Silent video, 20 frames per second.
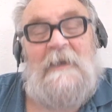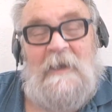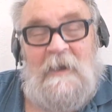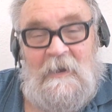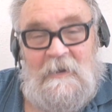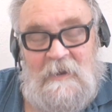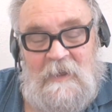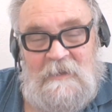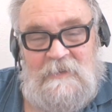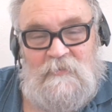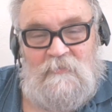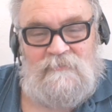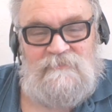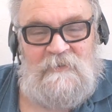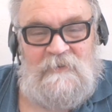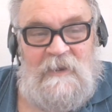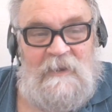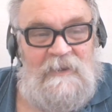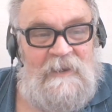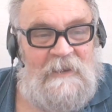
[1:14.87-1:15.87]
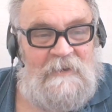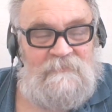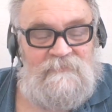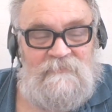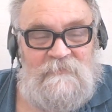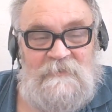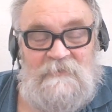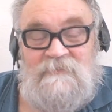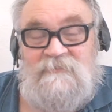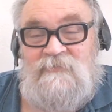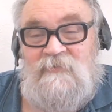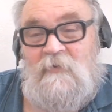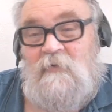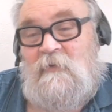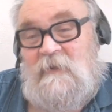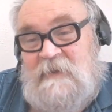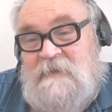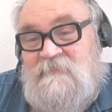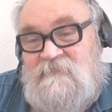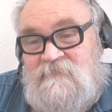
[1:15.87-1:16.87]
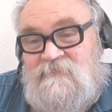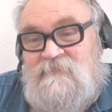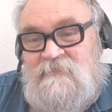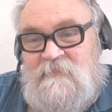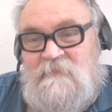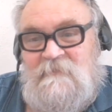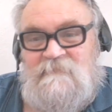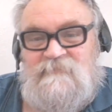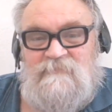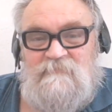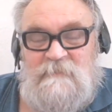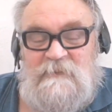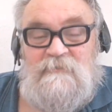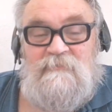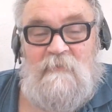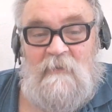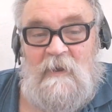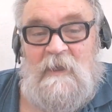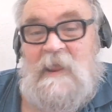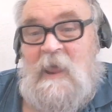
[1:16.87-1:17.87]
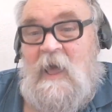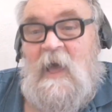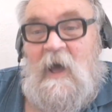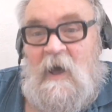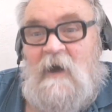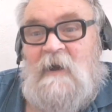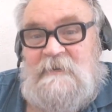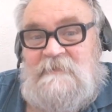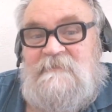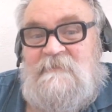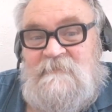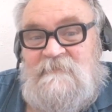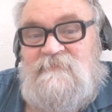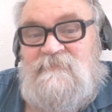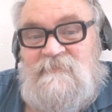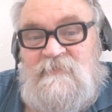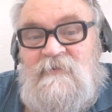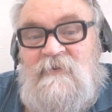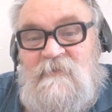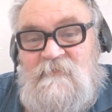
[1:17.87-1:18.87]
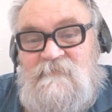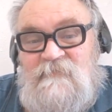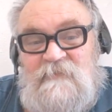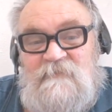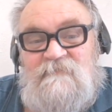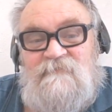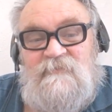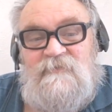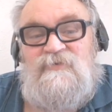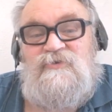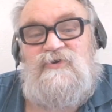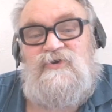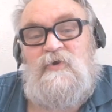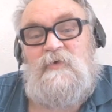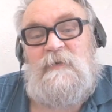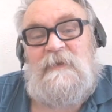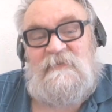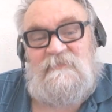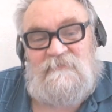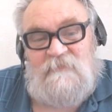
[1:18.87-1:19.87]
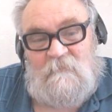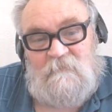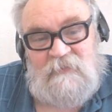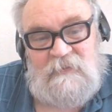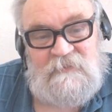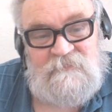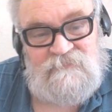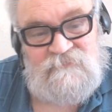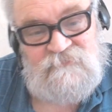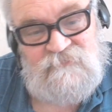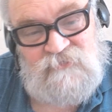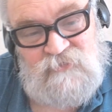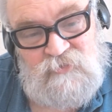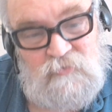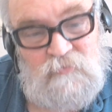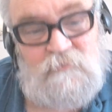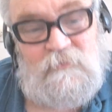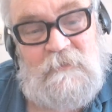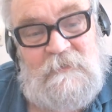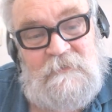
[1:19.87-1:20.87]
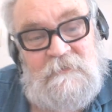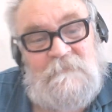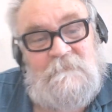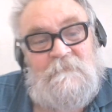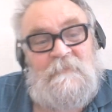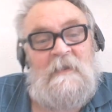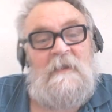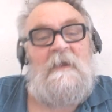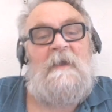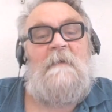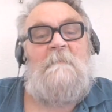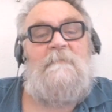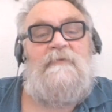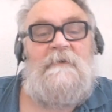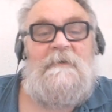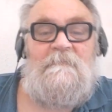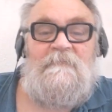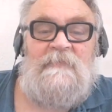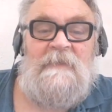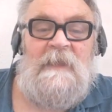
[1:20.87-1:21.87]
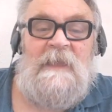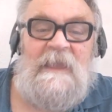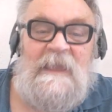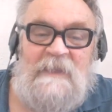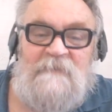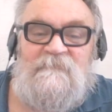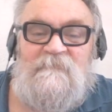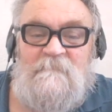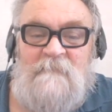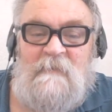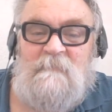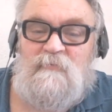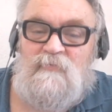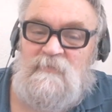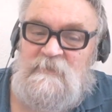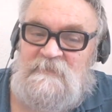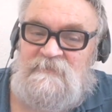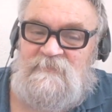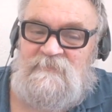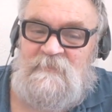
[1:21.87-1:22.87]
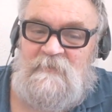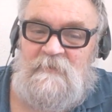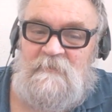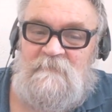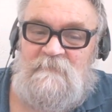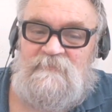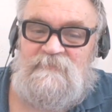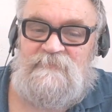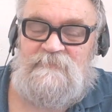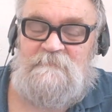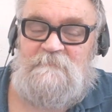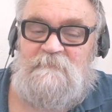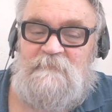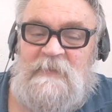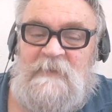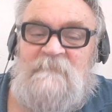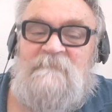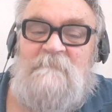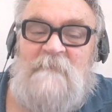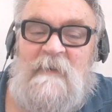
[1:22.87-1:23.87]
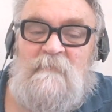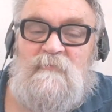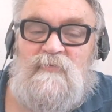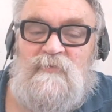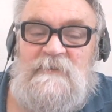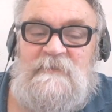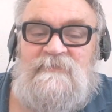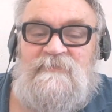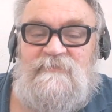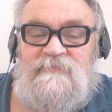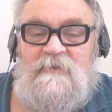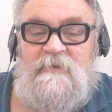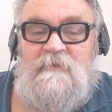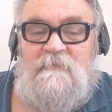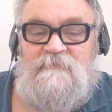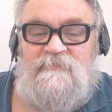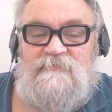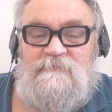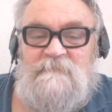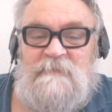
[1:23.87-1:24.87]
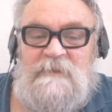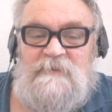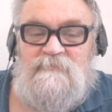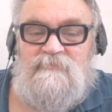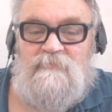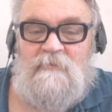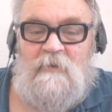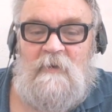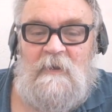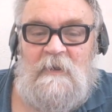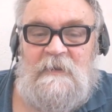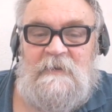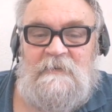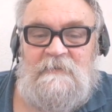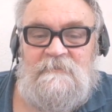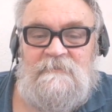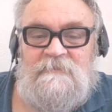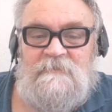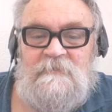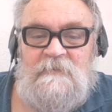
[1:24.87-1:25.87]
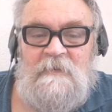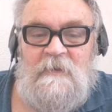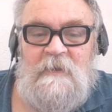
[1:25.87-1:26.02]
and I got an electric shock. It serves me right. I deserve it for doing something stupid. But if memory serves me right,